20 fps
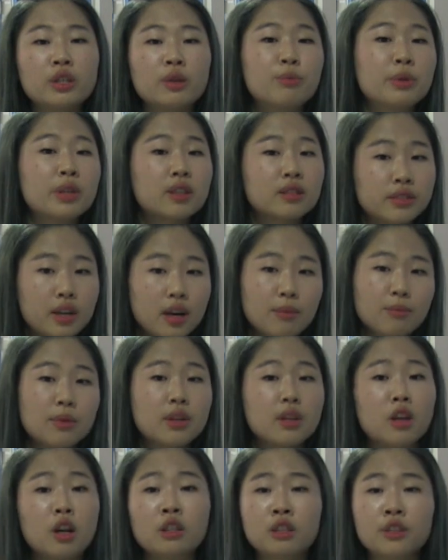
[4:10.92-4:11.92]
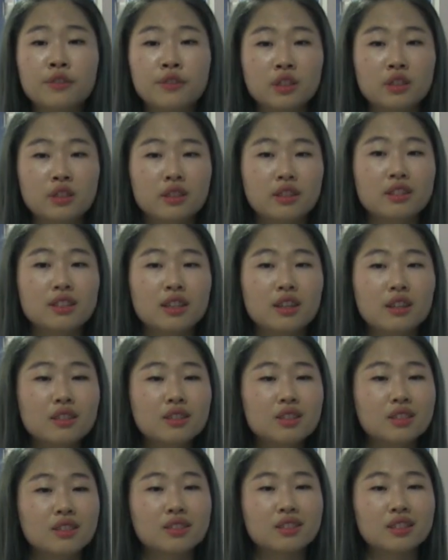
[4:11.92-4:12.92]
to build up an artificial
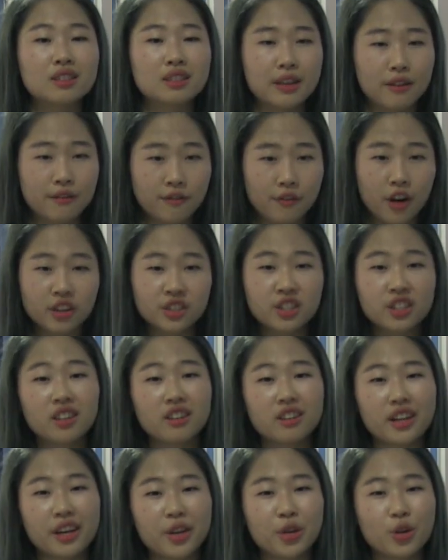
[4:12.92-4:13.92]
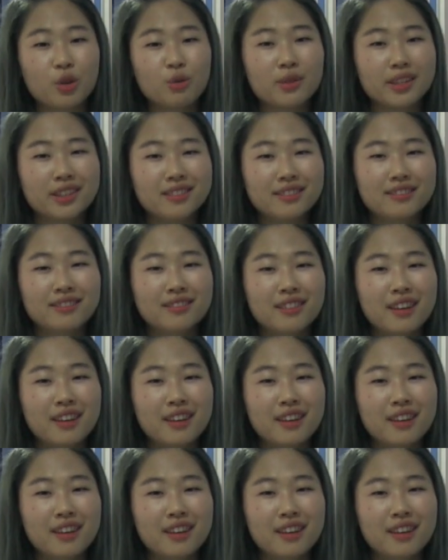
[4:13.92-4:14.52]
intelligence system functioning like human?